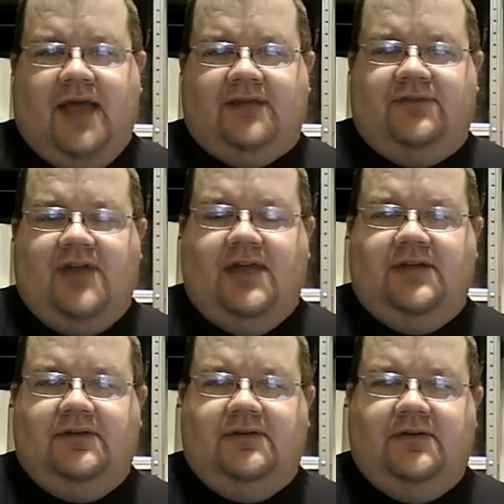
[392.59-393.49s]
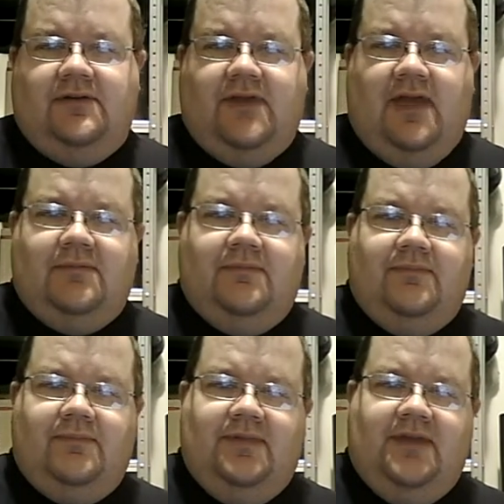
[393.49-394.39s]
that state can
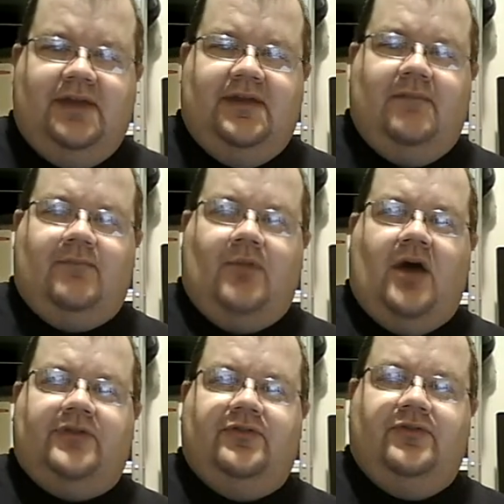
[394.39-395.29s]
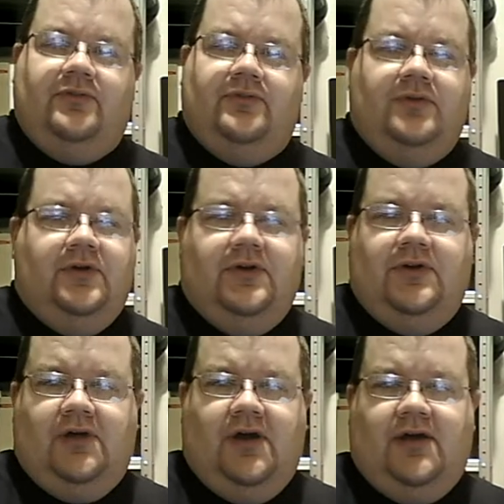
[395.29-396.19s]
then get him brought to,
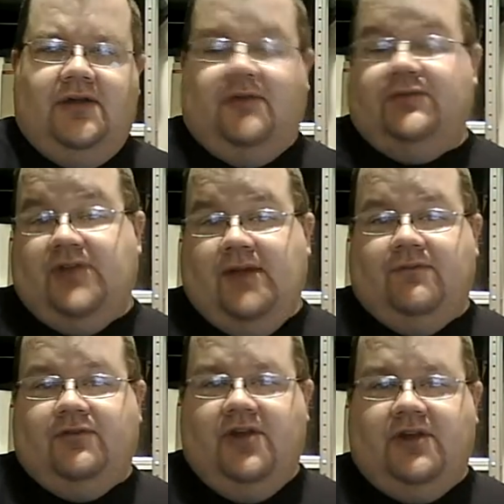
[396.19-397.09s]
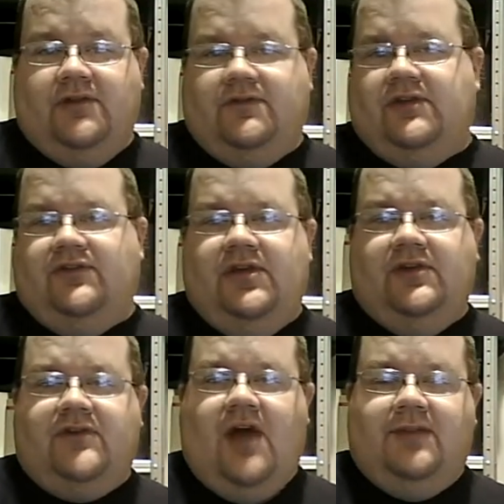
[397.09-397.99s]
say Virginia.
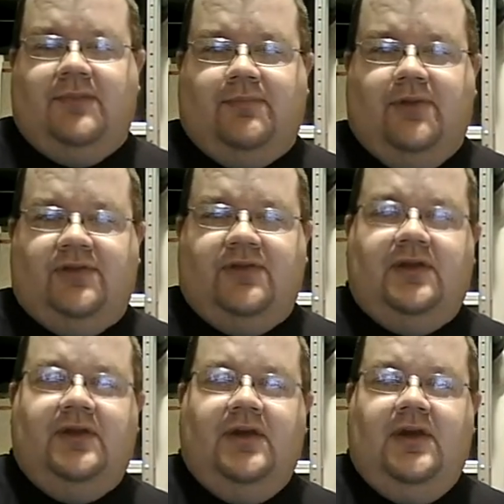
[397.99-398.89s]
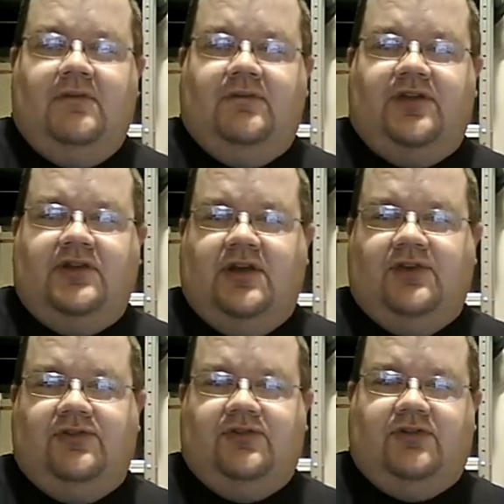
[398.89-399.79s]
Tennessee's got him in prison. Virginia
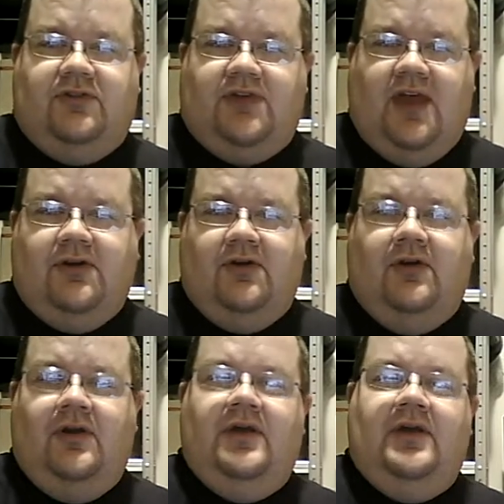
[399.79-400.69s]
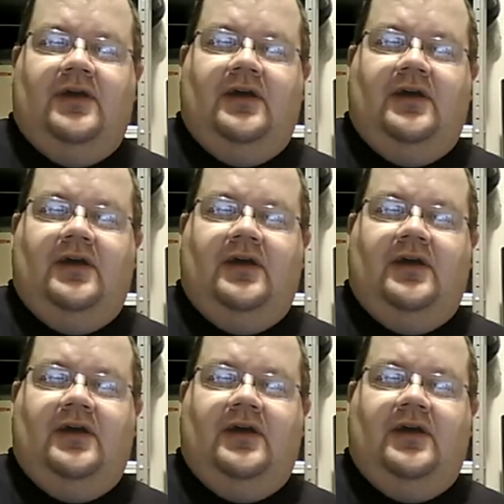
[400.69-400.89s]
issues a detainer.